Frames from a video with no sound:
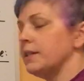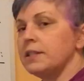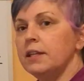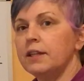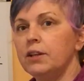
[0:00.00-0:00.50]

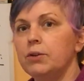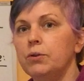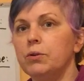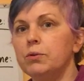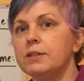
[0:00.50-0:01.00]
asking that you
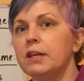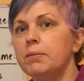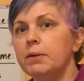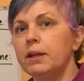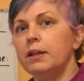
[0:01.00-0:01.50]
use
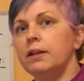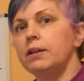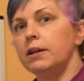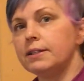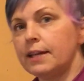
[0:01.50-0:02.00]
them in
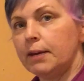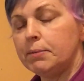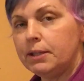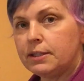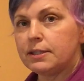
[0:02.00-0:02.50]

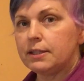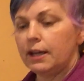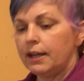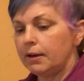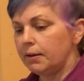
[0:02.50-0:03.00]
assignments,
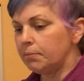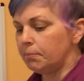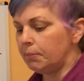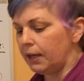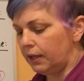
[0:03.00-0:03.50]
and I
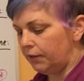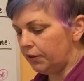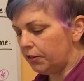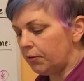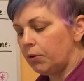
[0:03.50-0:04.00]
might
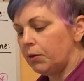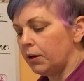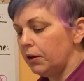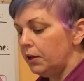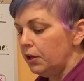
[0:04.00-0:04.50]
even throw
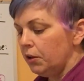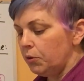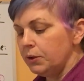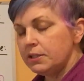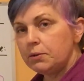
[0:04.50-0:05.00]
a
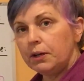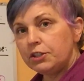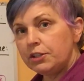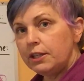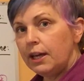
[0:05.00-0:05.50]
quiz
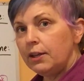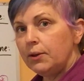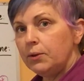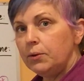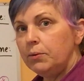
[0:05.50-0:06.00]
question at
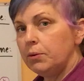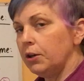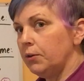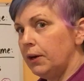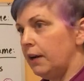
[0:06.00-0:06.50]
you where
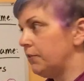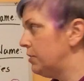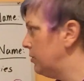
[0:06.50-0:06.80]
you have